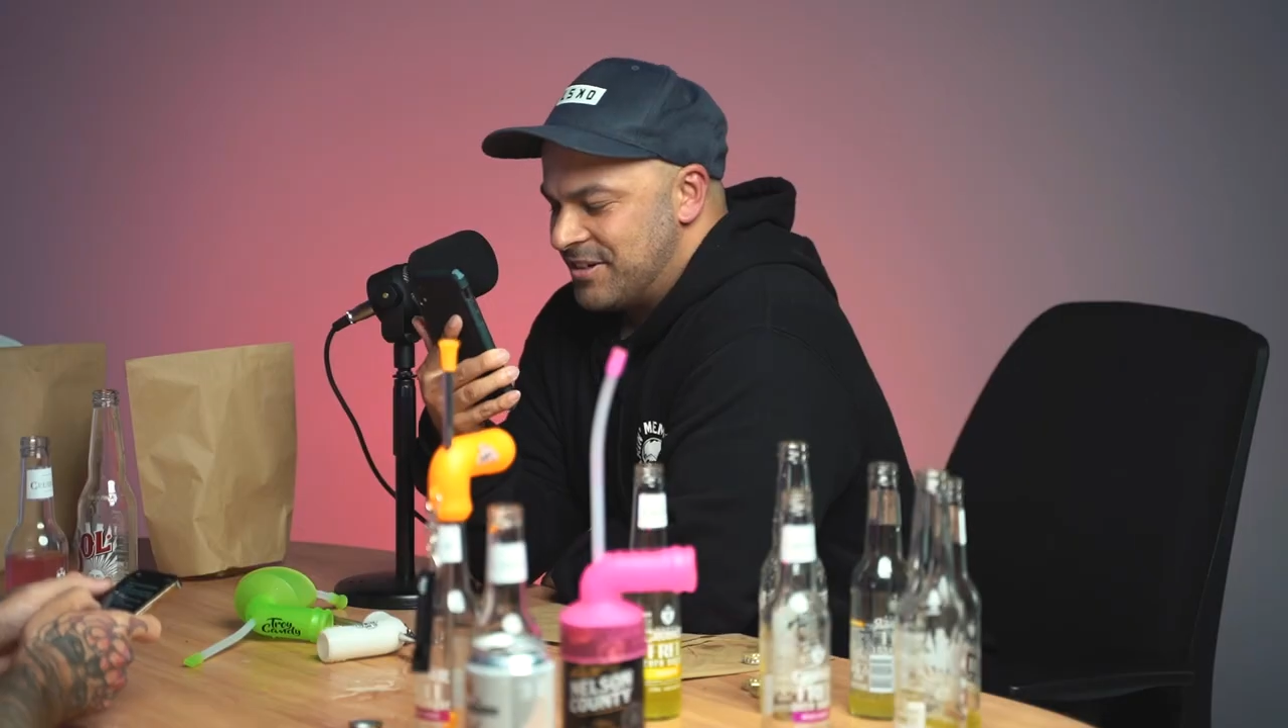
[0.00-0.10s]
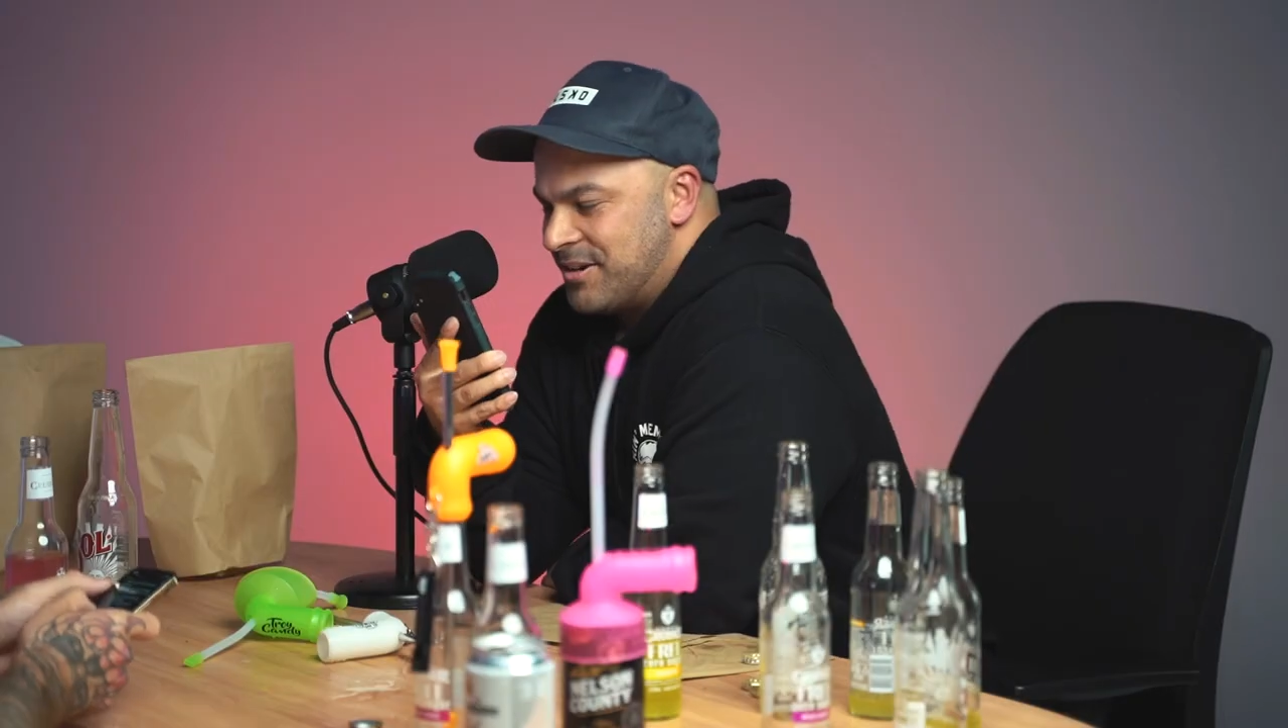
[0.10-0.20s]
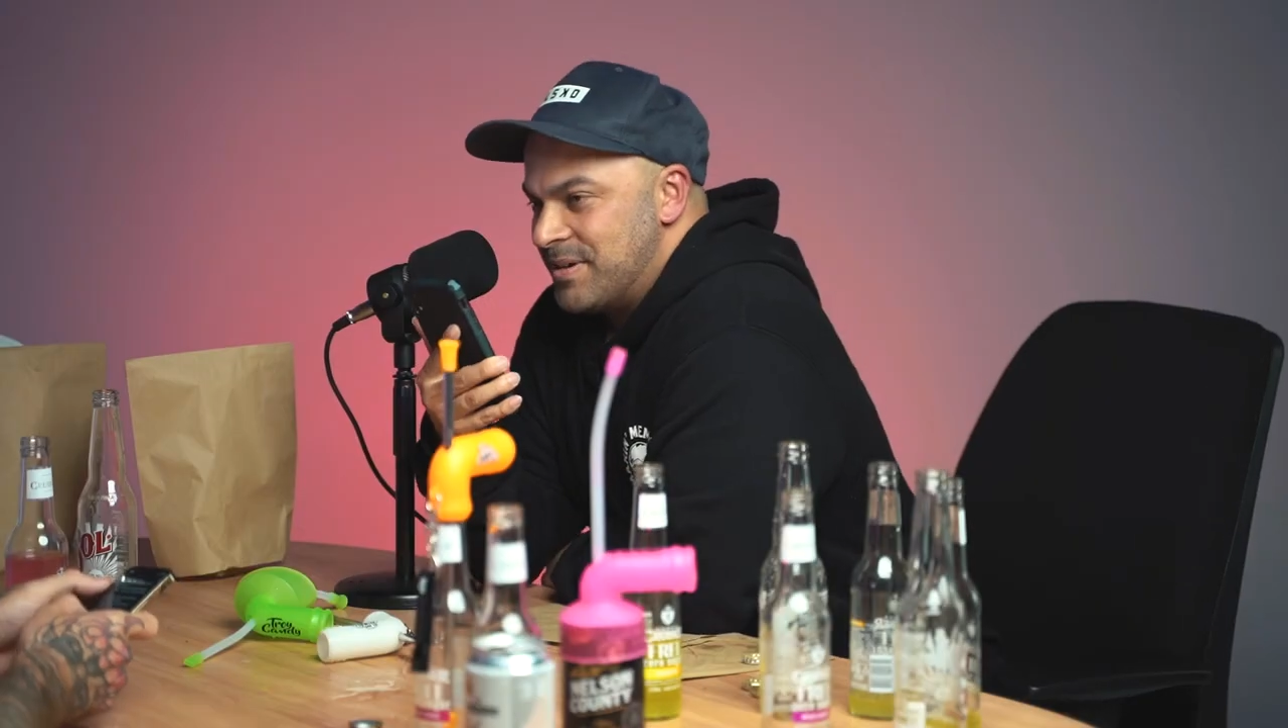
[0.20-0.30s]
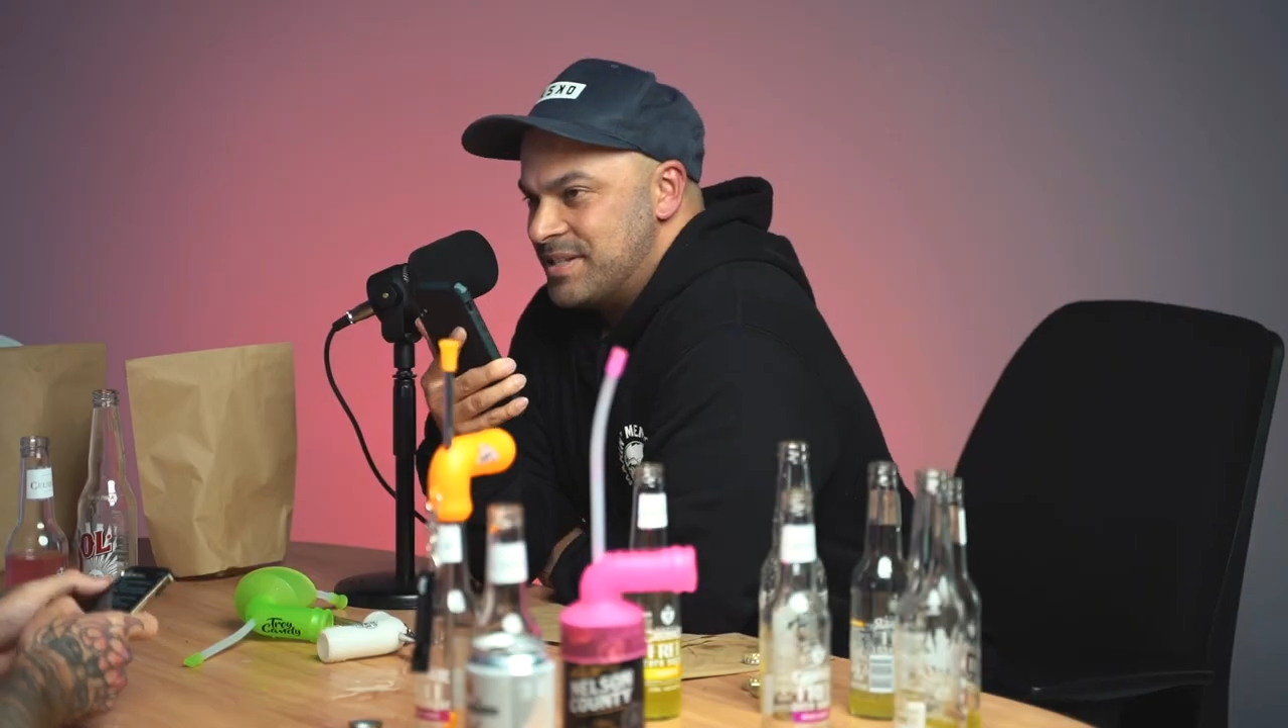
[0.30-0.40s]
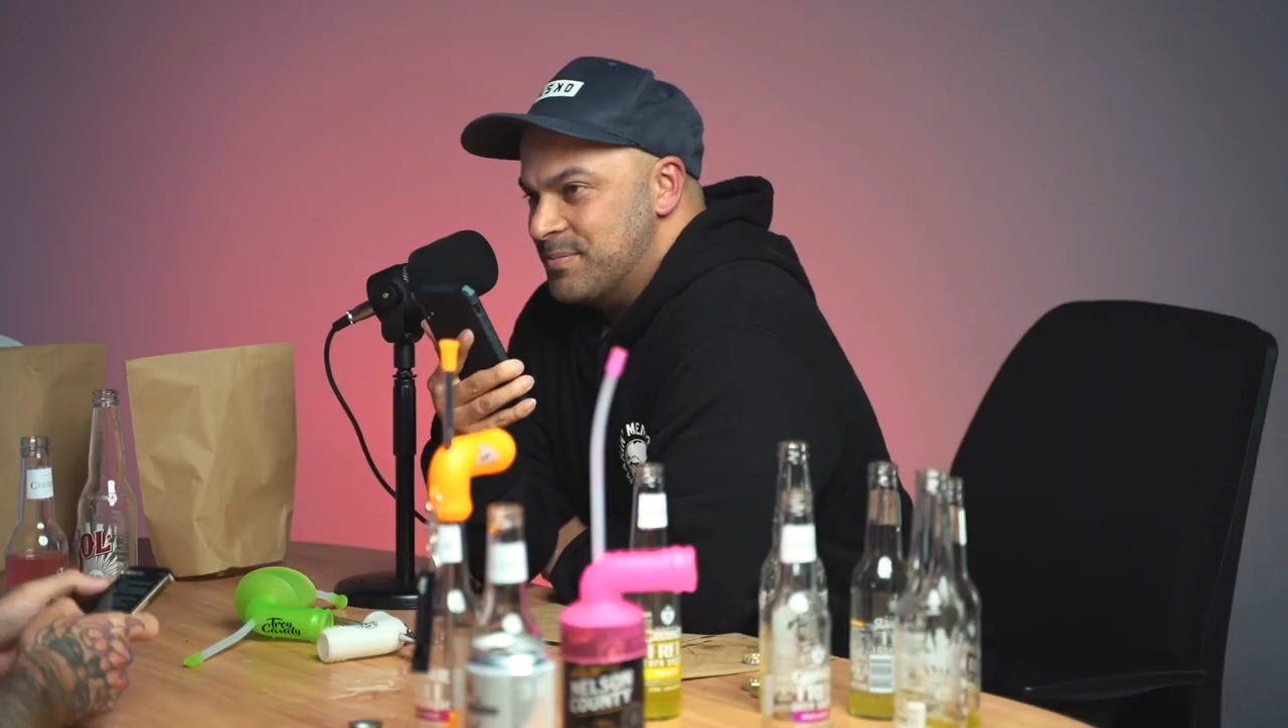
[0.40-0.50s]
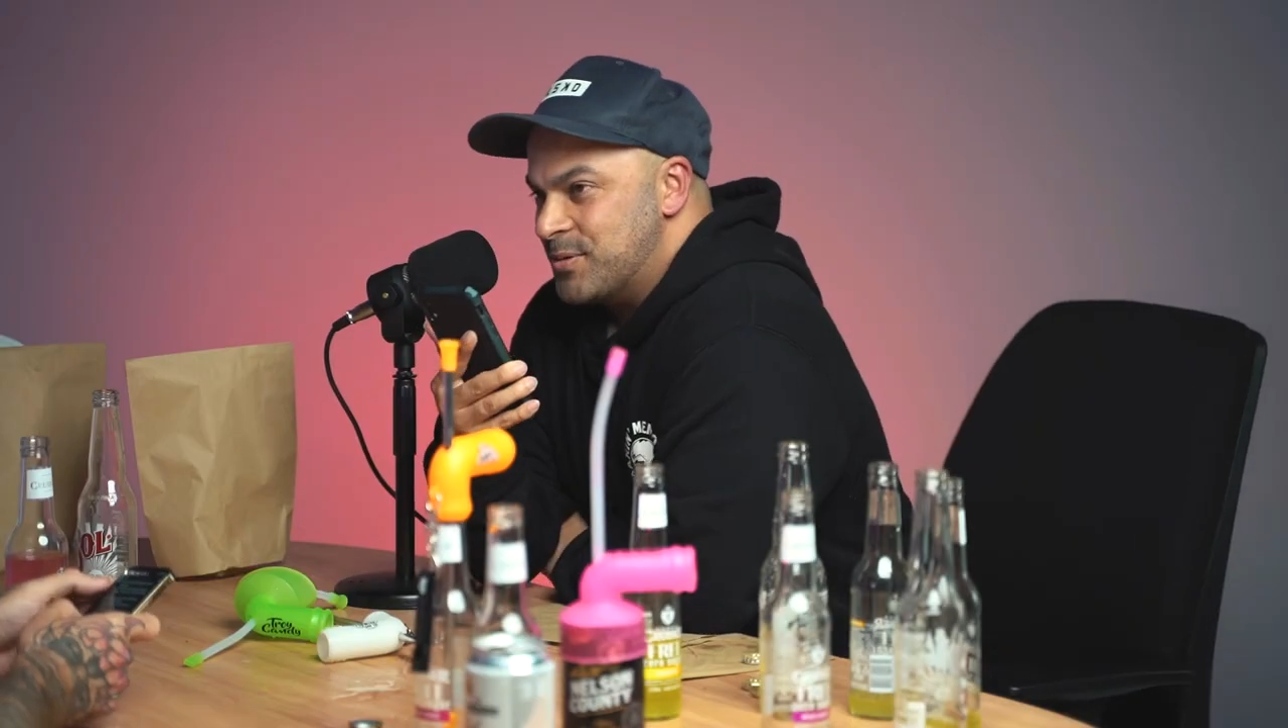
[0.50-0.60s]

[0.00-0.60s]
so I went to the